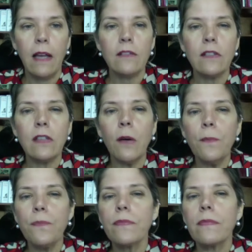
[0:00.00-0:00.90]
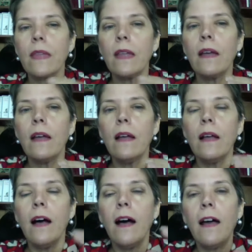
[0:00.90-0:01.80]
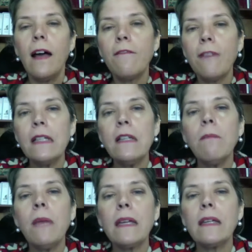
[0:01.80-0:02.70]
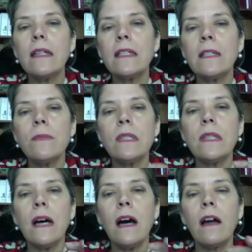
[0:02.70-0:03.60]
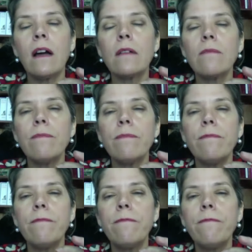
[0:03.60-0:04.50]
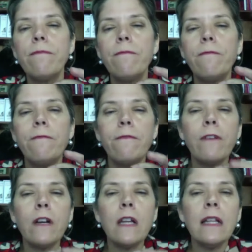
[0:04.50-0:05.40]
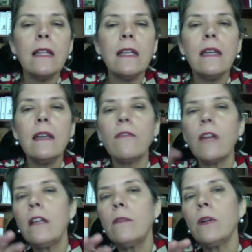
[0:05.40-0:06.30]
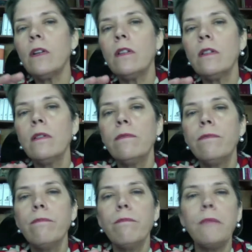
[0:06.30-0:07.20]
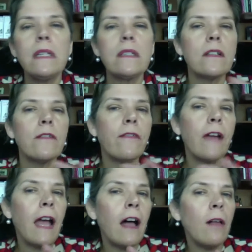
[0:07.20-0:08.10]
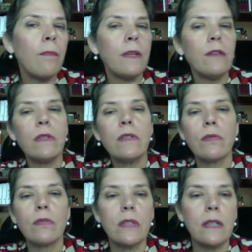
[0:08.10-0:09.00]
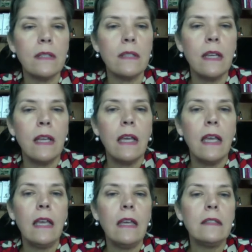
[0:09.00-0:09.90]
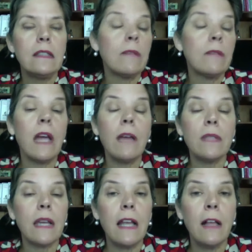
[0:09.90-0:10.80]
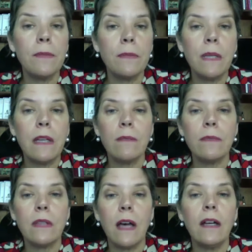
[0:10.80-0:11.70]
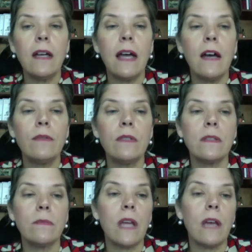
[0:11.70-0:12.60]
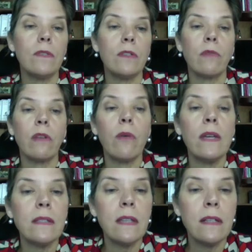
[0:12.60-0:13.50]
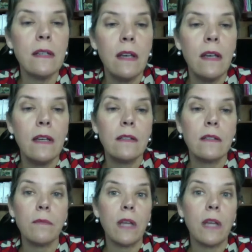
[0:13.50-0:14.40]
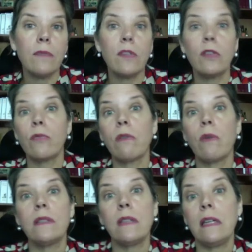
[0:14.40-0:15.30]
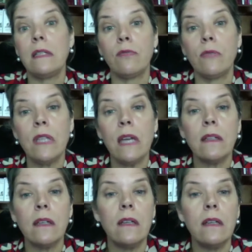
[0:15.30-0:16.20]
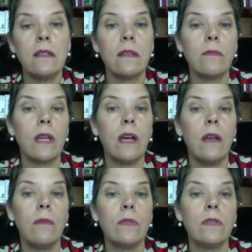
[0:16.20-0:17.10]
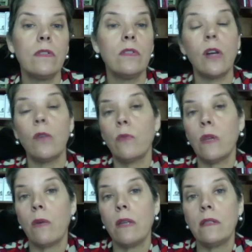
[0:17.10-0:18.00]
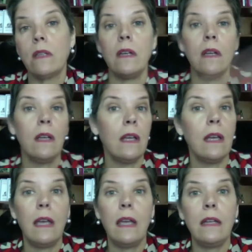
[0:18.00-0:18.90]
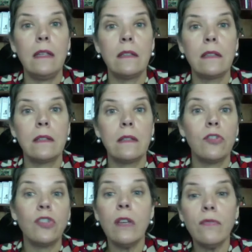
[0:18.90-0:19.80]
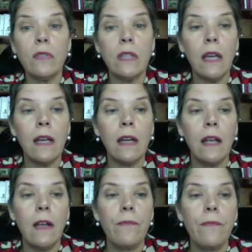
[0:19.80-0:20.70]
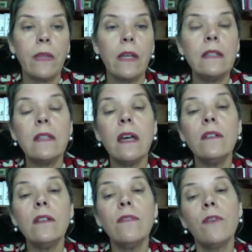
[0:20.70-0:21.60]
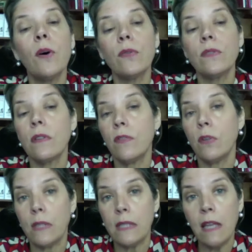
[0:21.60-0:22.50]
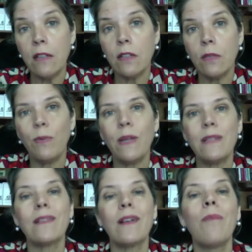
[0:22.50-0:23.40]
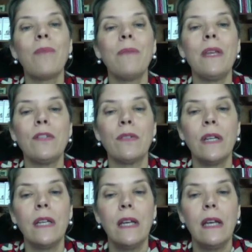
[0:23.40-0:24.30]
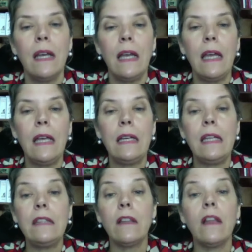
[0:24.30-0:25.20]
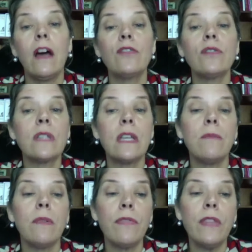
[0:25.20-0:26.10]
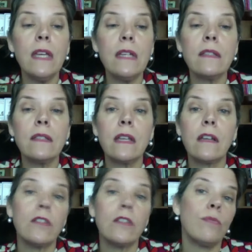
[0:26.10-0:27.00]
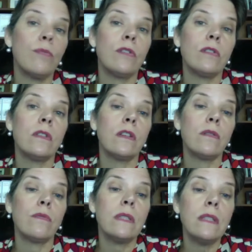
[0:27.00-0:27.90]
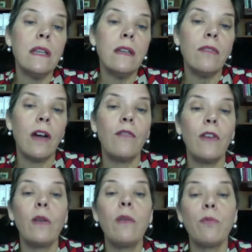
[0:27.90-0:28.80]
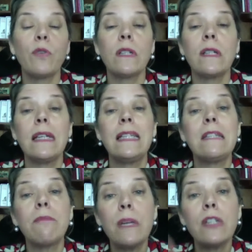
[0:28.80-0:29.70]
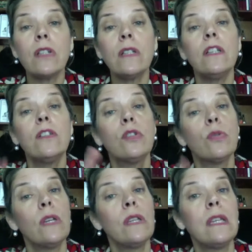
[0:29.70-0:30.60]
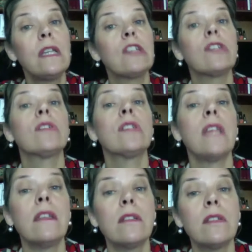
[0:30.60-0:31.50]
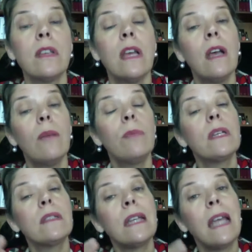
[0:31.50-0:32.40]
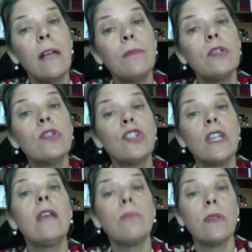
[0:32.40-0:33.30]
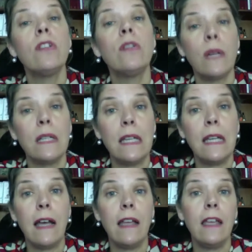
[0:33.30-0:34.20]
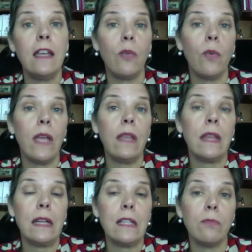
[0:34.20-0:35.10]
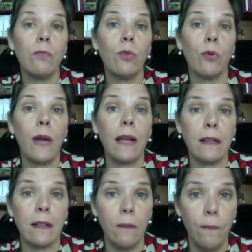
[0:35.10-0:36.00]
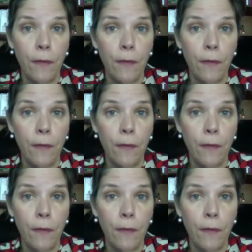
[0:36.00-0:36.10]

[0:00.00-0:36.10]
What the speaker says: So And funding mechanisms are freely available mix of help and resources. And sometimes that help becomes unannounced. Sometimes you're requested. Sometimes you're requested and it's rejected. Sometimes you don't request it and it's shifted. And it's not the focus of your attention, but it's complementary. And in the larger scheme of things, the contributions that you receive are very important, especially during the initial stages, because it helps you shape your idea in a way that is more practical.